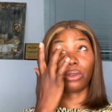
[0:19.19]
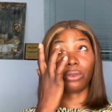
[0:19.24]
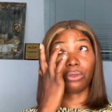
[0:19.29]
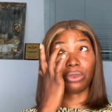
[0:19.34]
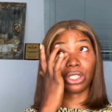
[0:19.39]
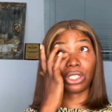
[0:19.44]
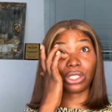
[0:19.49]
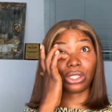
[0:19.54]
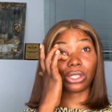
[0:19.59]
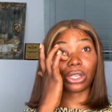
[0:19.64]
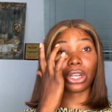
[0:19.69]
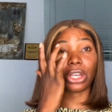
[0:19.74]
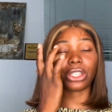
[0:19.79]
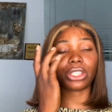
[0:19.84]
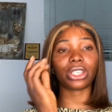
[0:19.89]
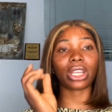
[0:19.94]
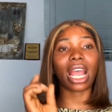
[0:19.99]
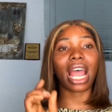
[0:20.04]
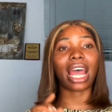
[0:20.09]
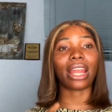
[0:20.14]

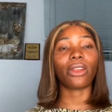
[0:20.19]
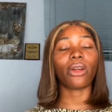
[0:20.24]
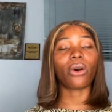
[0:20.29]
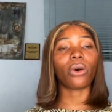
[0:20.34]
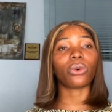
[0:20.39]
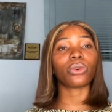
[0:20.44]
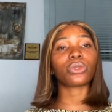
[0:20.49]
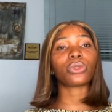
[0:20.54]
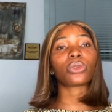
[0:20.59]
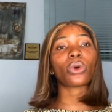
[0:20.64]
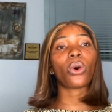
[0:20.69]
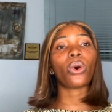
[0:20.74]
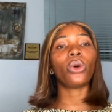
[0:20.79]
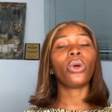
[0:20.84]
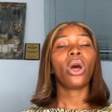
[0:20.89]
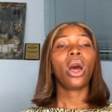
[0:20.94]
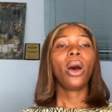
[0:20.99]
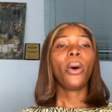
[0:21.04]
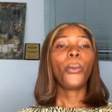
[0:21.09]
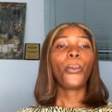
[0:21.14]
research and
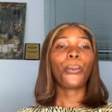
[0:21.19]
also